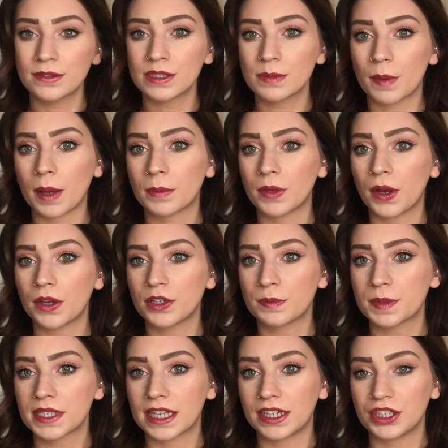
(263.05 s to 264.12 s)
but I'm not
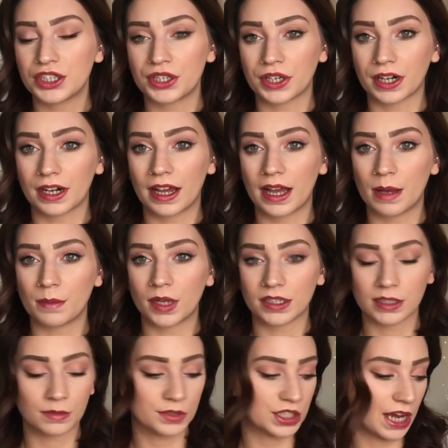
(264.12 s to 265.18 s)
100% sure. I'll
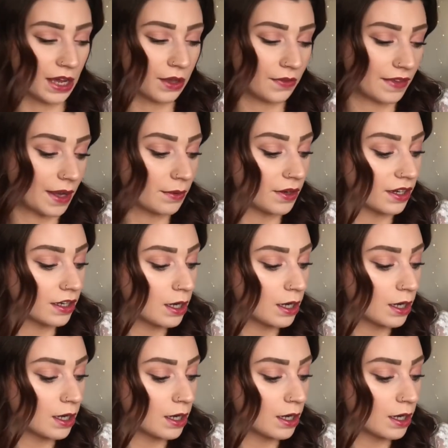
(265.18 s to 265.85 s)
double check on that one.